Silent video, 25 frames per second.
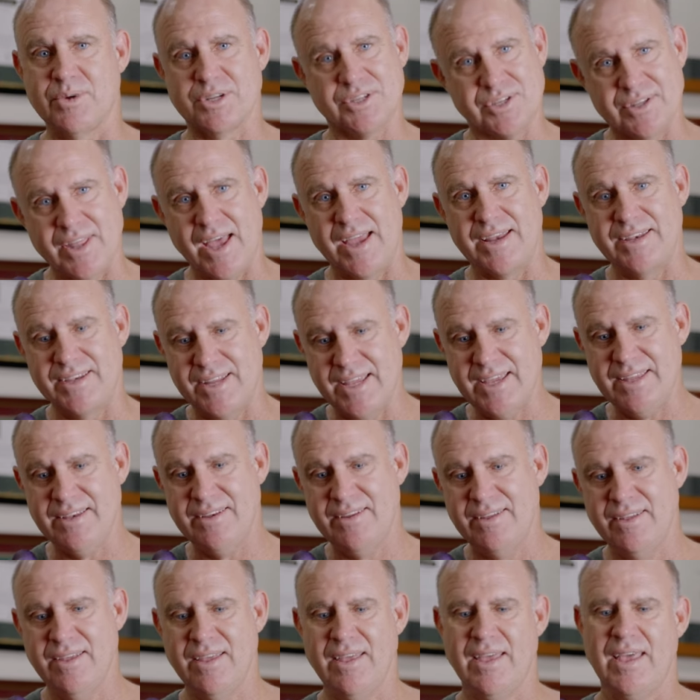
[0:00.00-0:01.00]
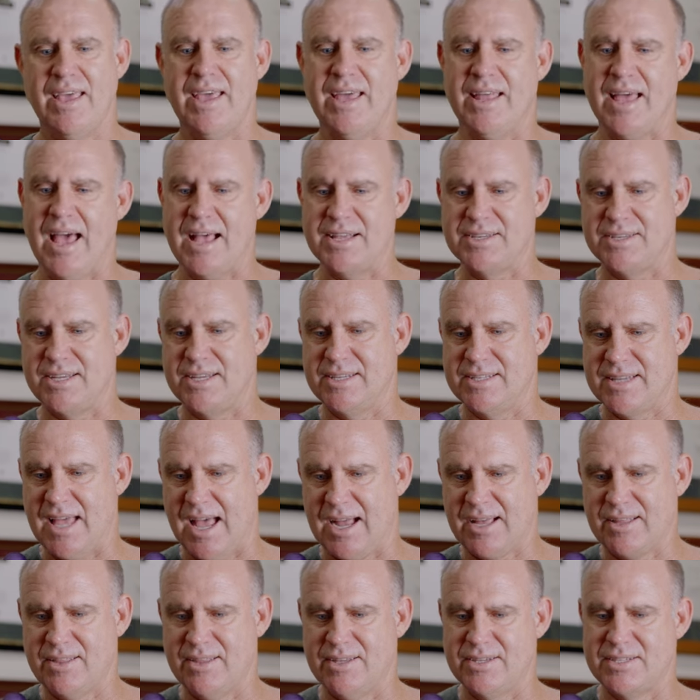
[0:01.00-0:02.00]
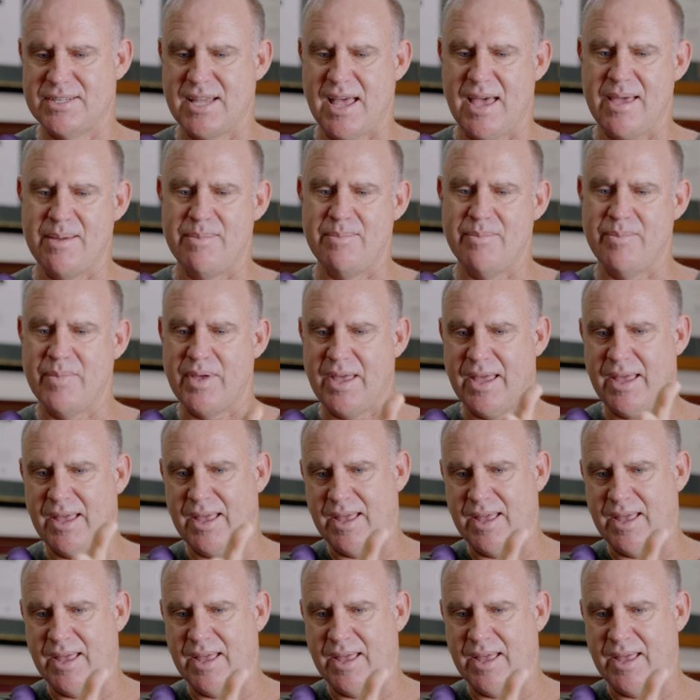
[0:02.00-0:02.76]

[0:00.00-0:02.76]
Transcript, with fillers: which they did. It has exactly the same